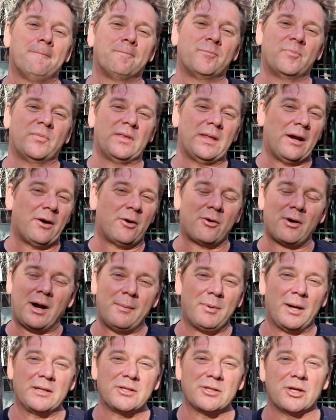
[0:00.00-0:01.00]
They're a
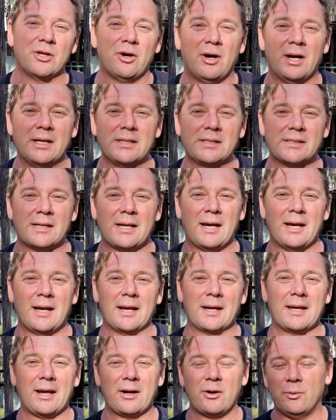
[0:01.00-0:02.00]
great bunch of guys.
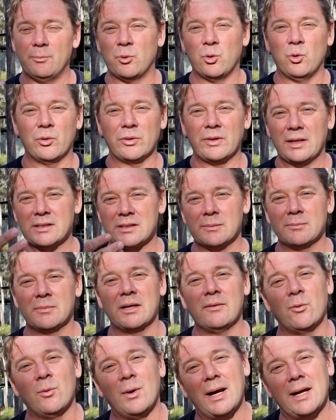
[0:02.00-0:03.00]
Get on board. There's some
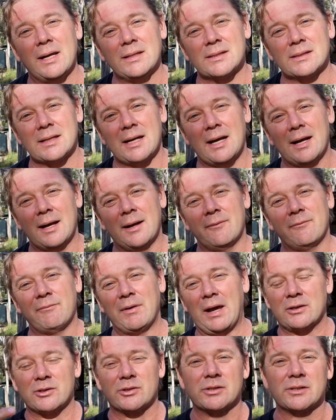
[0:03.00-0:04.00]
giveaways,
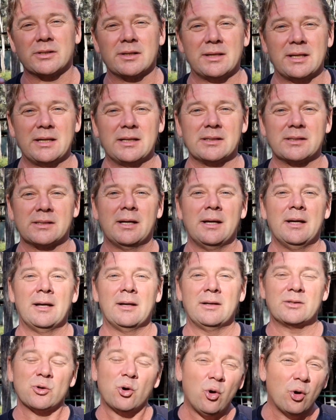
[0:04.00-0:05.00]
vouchers and things.
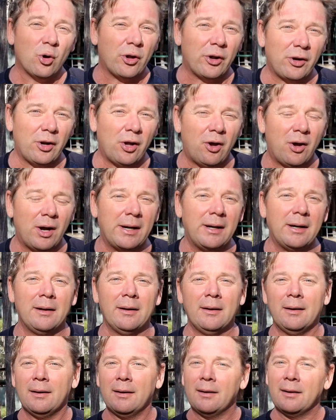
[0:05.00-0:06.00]
It's all online.
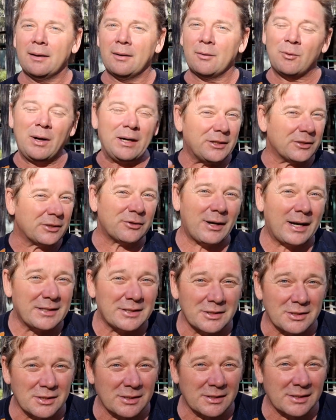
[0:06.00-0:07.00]

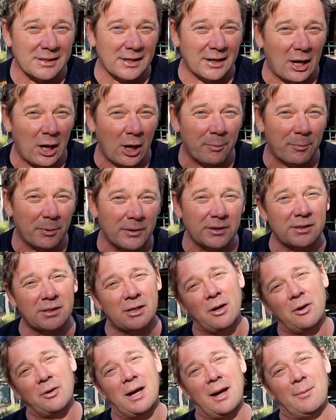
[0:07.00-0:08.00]
Registrations are still open,
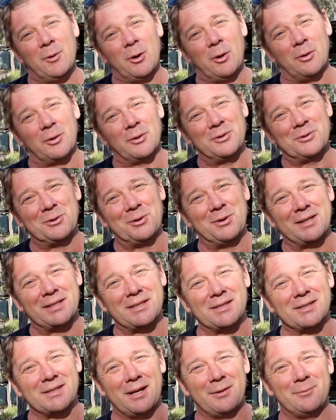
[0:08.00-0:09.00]
so come along and join us.
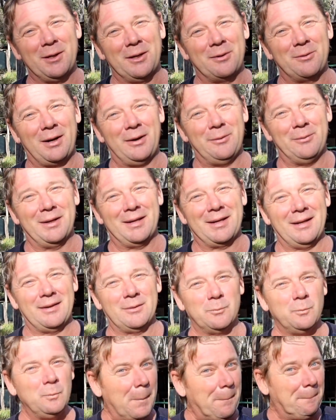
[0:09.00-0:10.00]
It's going to be a great weekend.
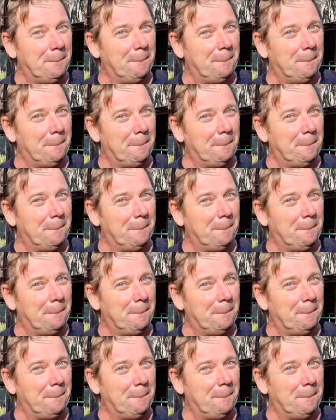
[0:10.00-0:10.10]
Whoop!